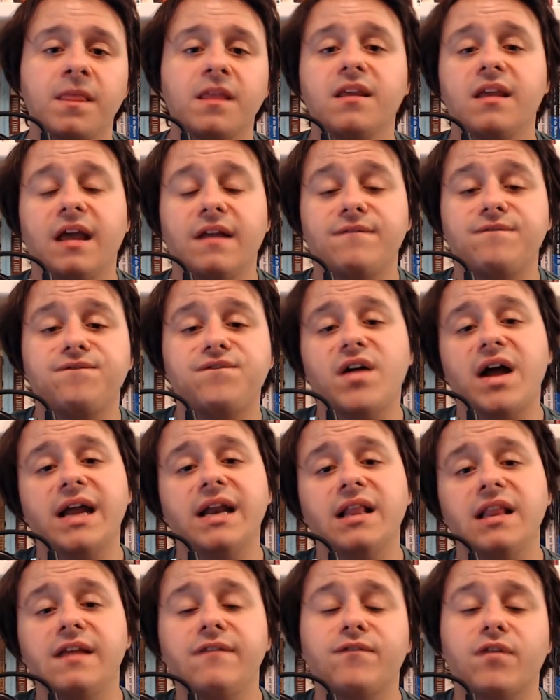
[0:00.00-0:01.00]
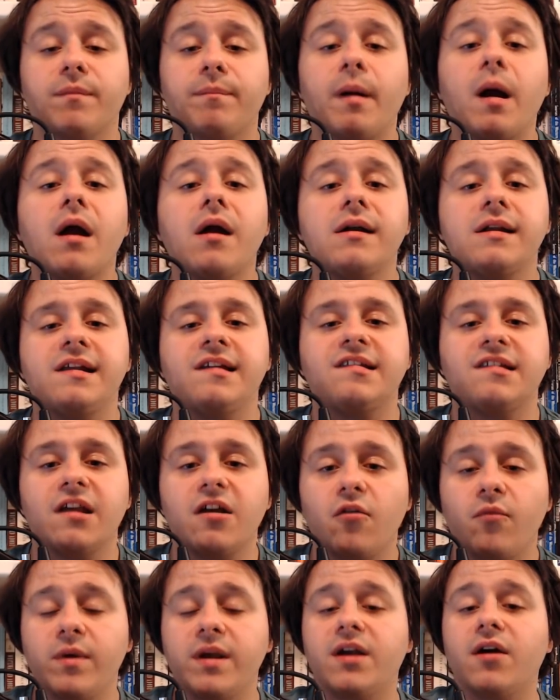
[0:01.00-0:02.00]
And finally, for parties,
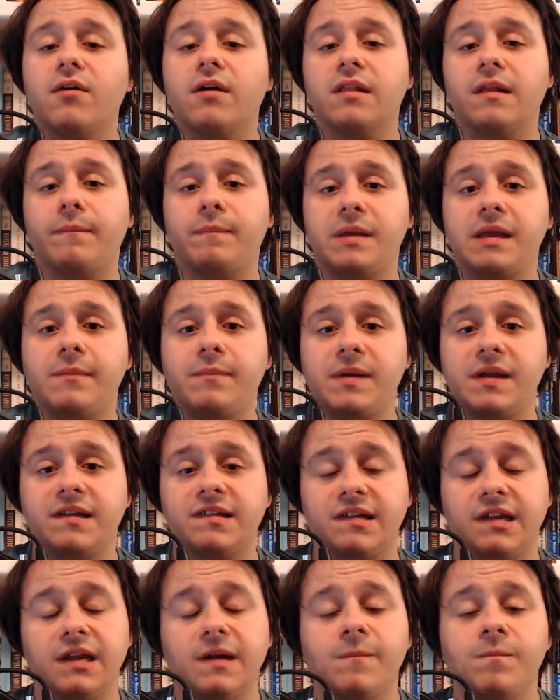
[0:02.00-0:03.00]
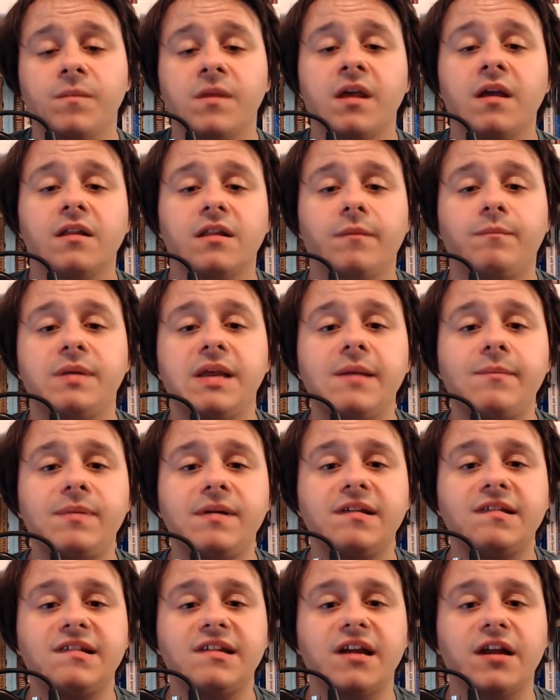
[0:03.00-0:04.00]
we go to the PPC. The
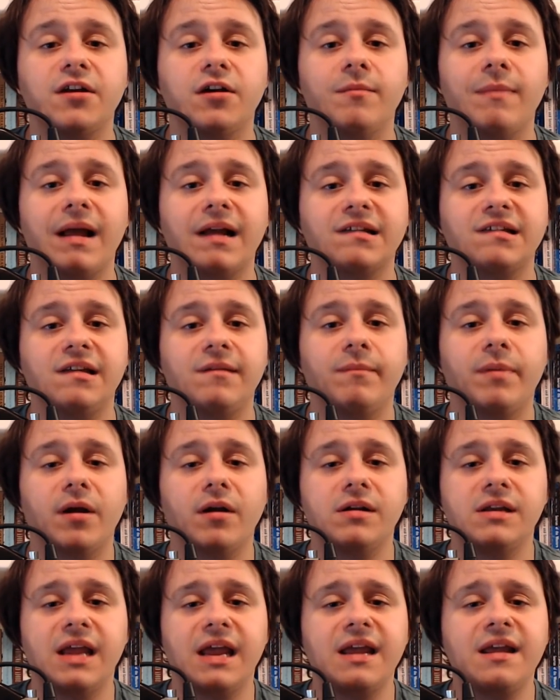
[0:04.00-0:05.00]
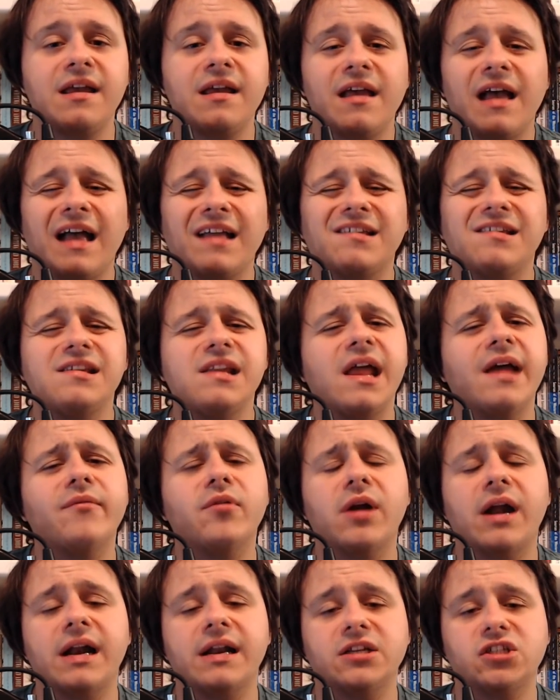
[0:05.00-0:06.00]
PPC under Maxime Bernier has never
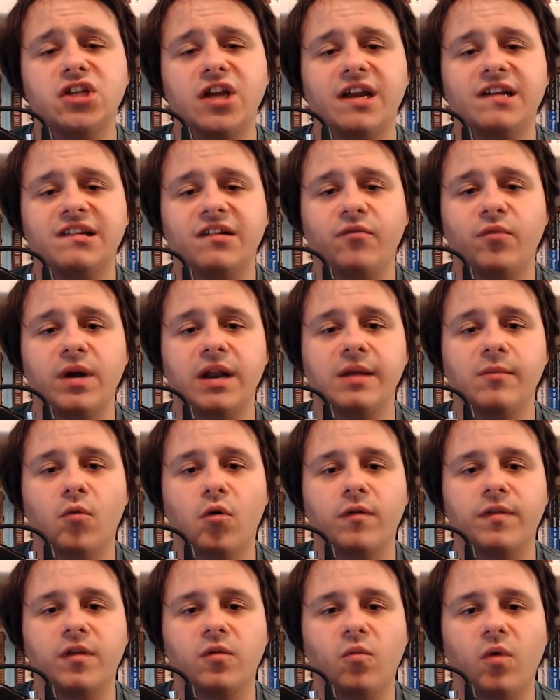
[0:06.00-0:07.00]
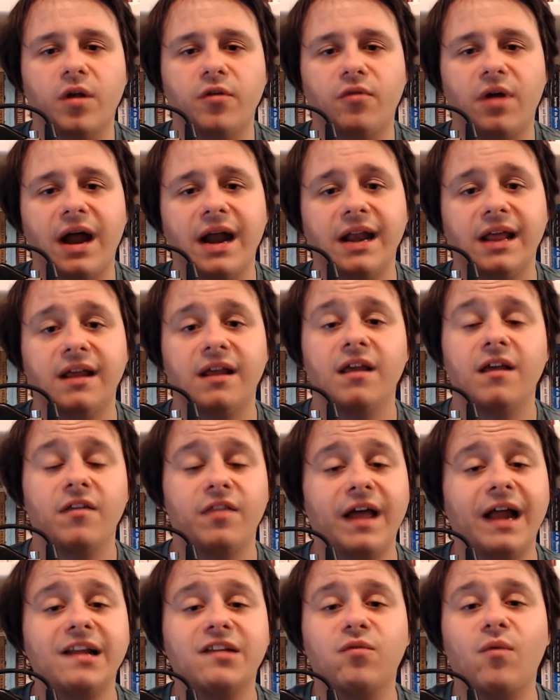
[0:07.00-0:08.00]
had a chance of winning more than 1 riding.
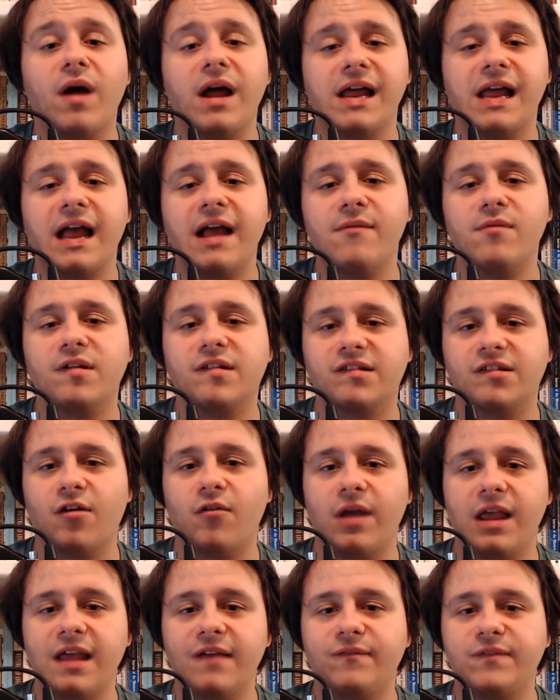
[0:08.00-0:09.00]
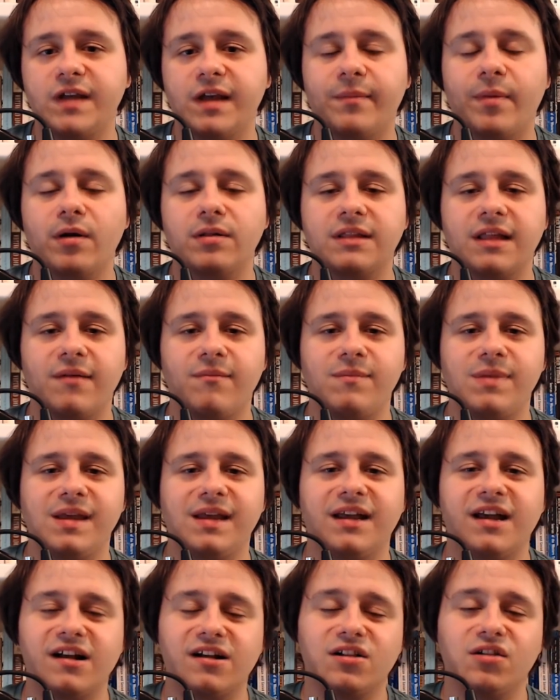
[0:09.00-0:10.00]
That's why I was so iffy about them being
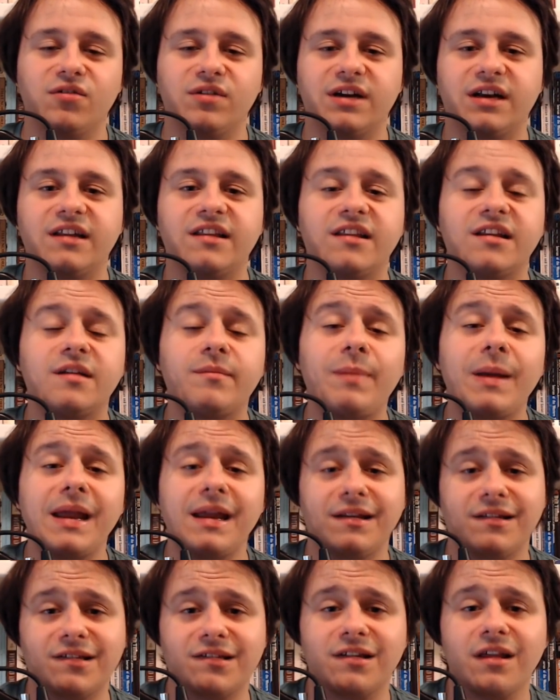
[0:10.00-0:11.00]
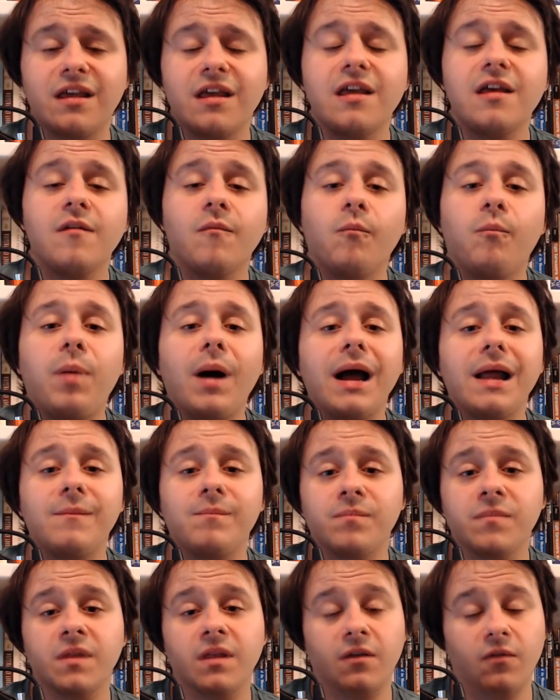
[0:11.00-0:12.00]
included in the debates. But
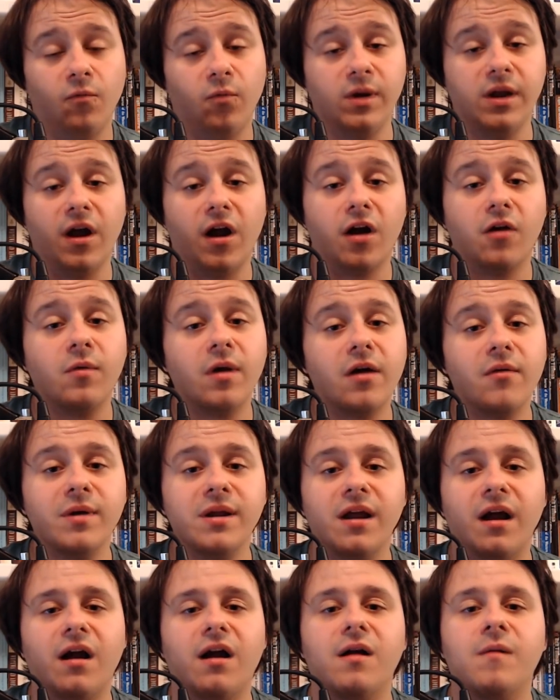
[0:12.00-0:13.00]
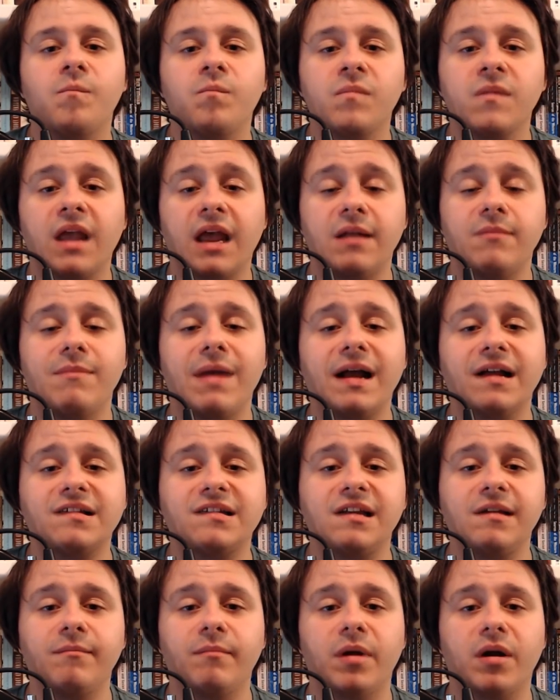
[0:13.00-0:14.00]
we are where we are. And
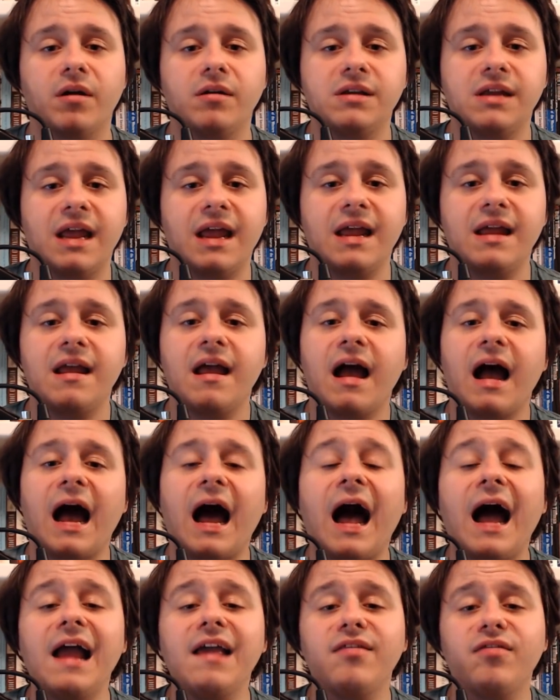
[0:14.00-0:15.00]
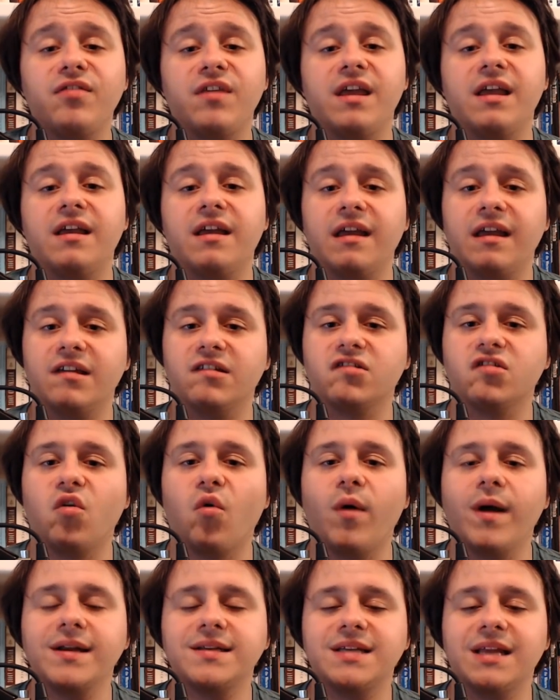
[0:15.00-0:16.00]
Maxime Bernier, I think, is
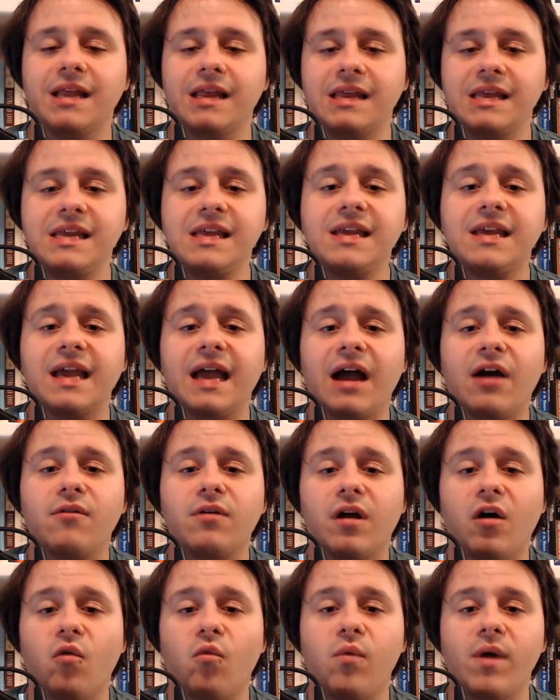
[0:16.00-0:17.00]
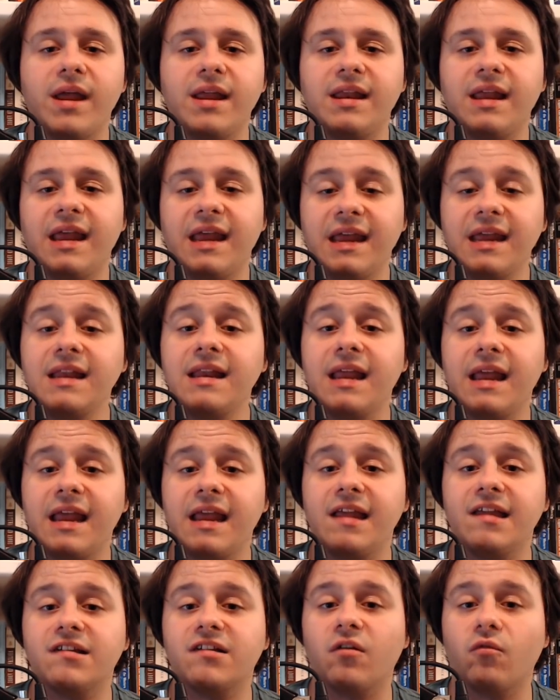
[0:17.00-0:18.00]
going to eke out a win in
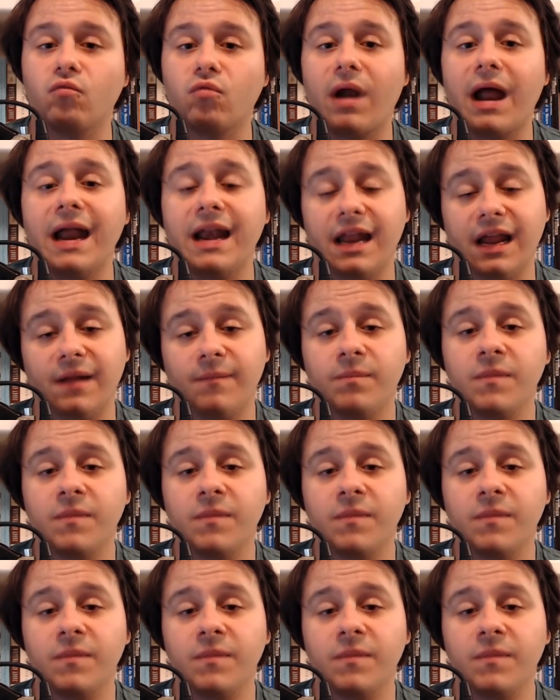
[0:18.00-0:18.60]
his riding.